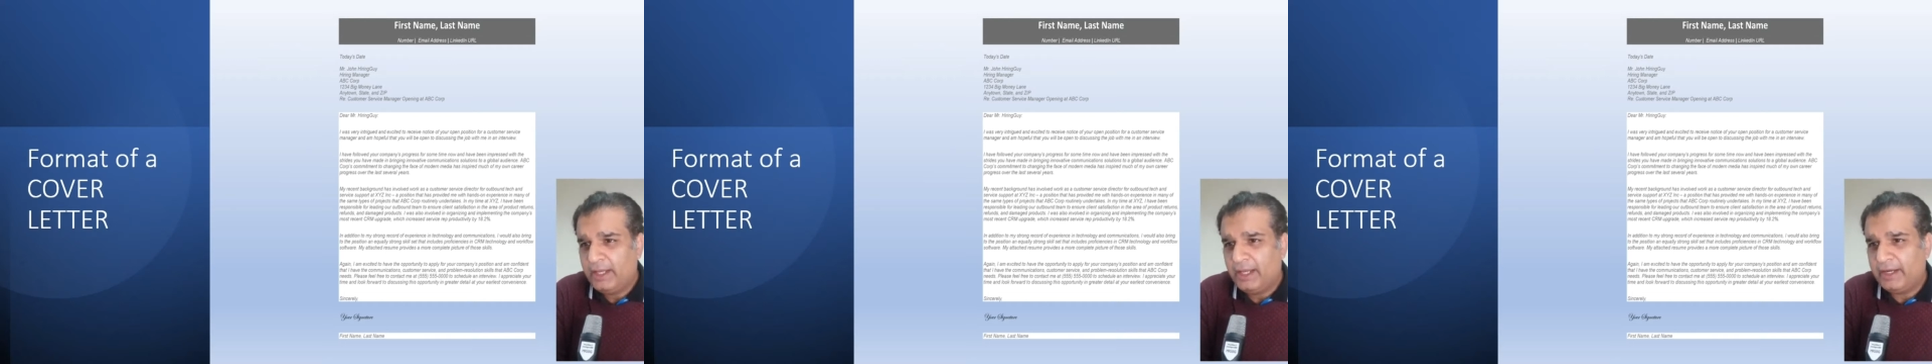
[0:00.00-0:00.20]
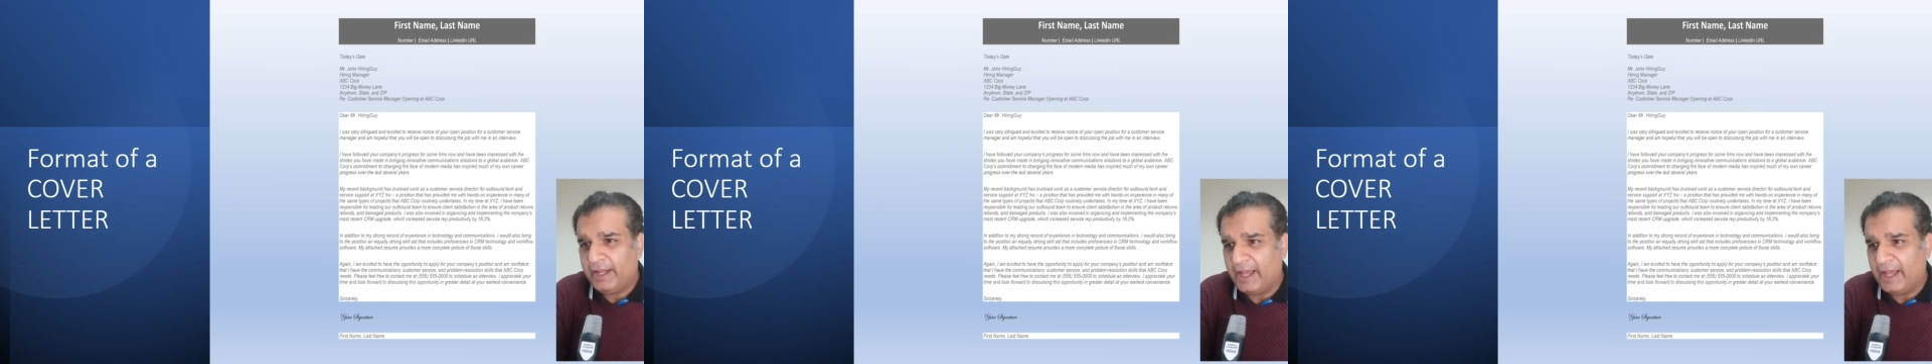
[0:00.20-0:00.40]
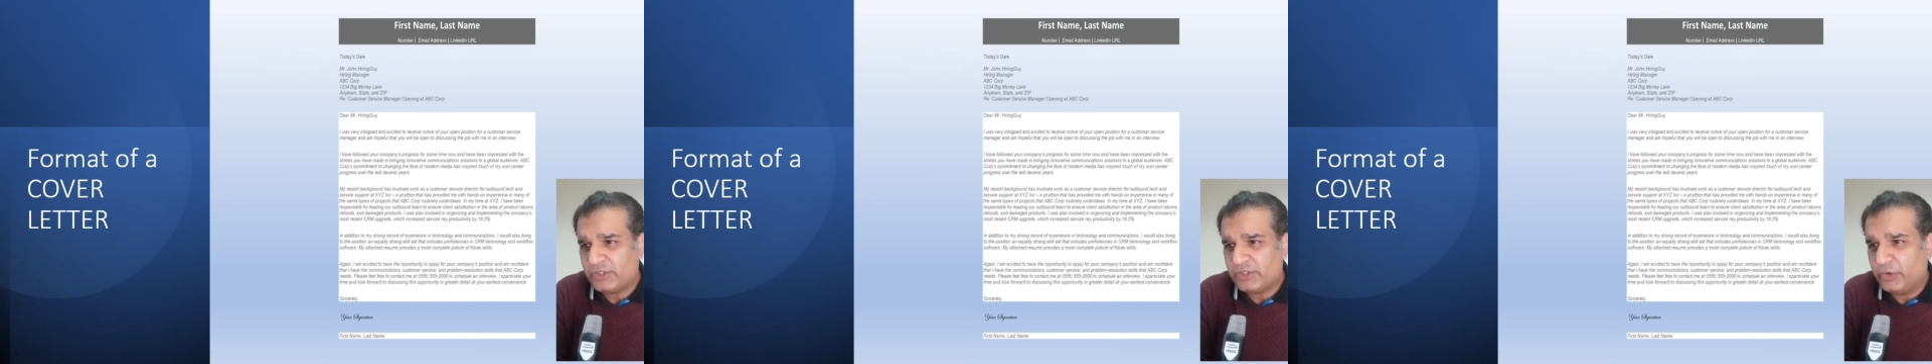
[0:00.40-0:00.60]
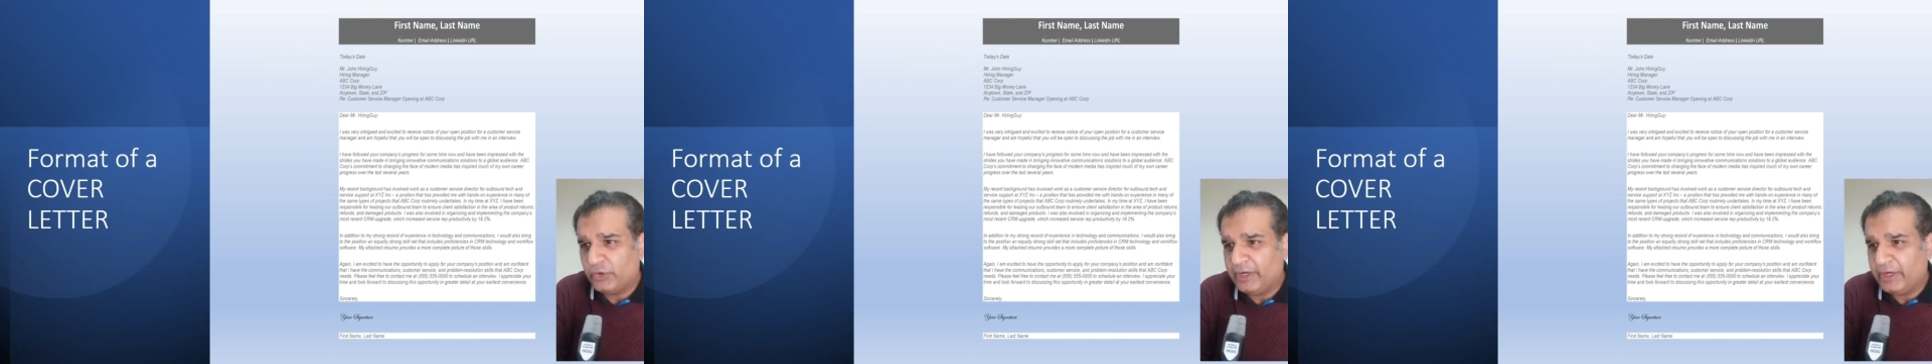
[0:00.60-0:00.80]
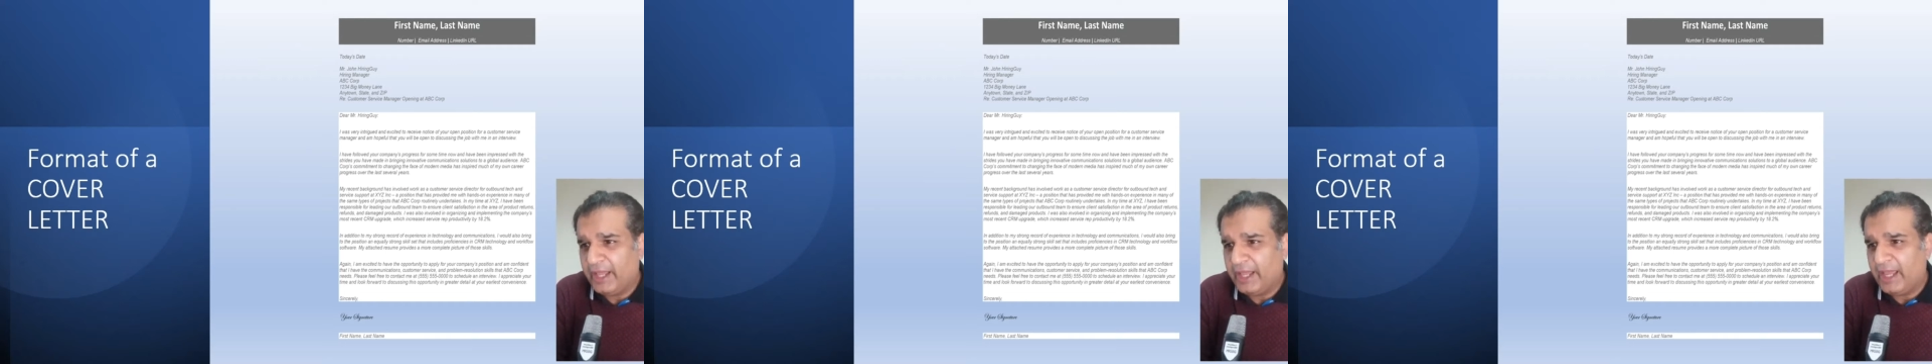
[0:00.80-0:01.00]
It has your
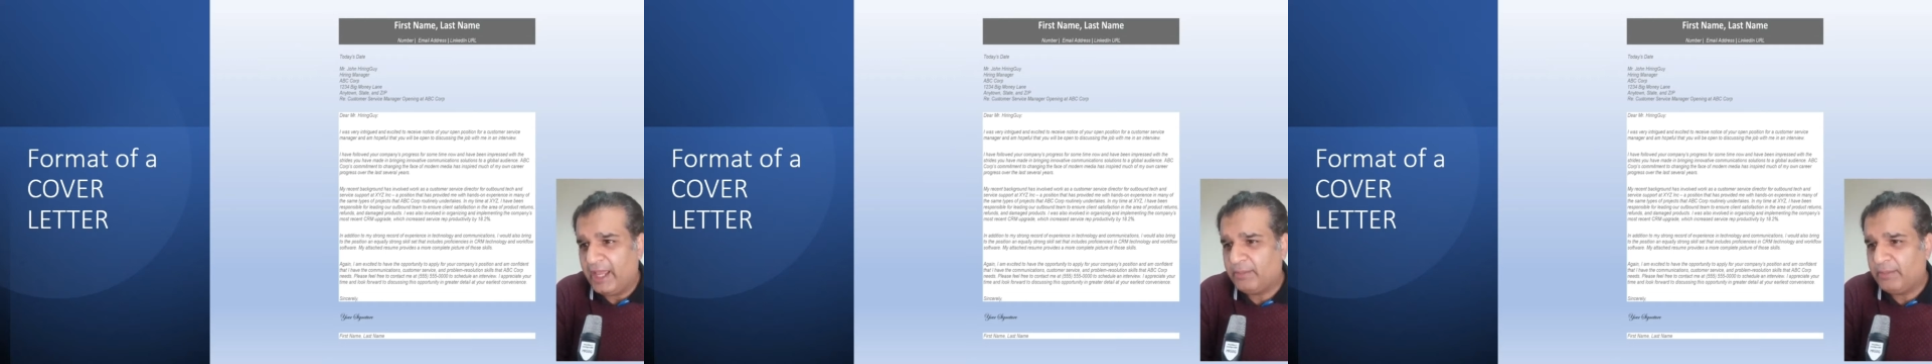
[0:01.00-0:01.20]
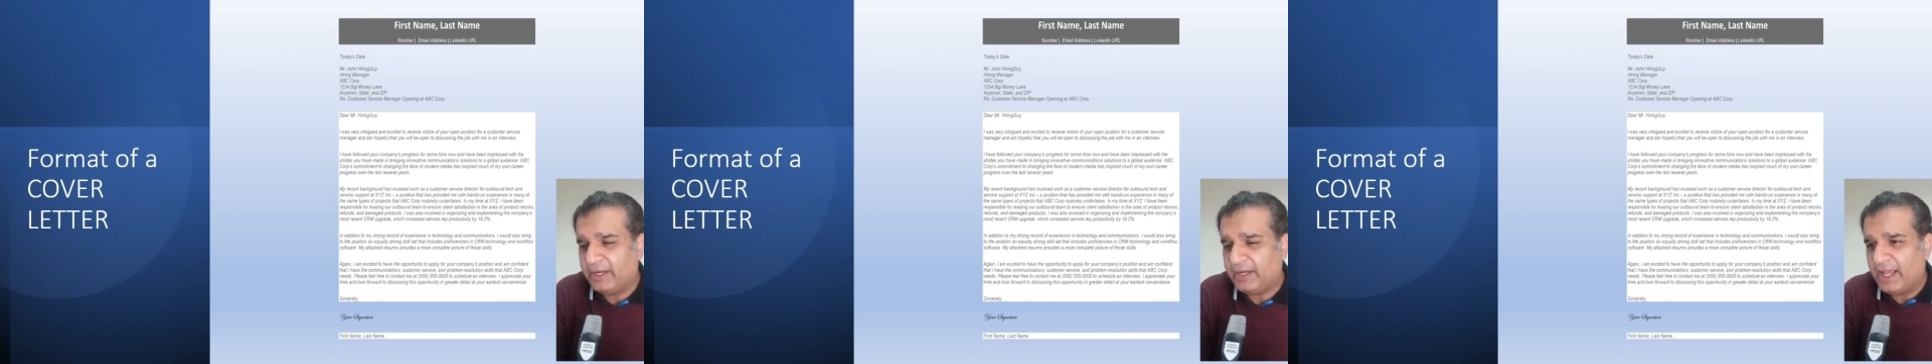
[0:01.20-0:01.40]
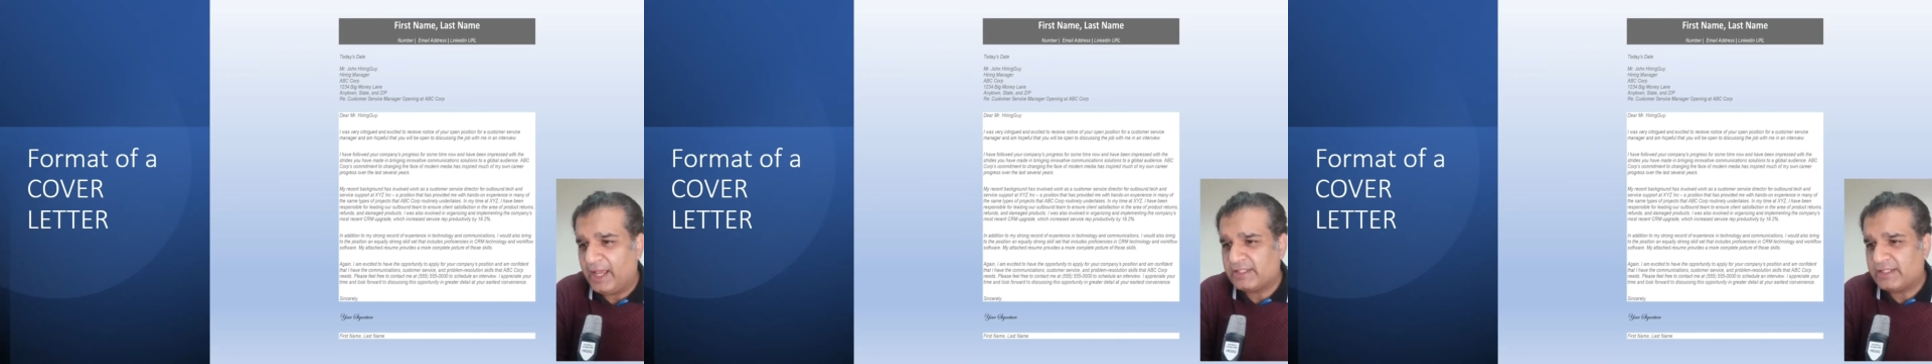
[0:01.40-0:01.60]
name, it has the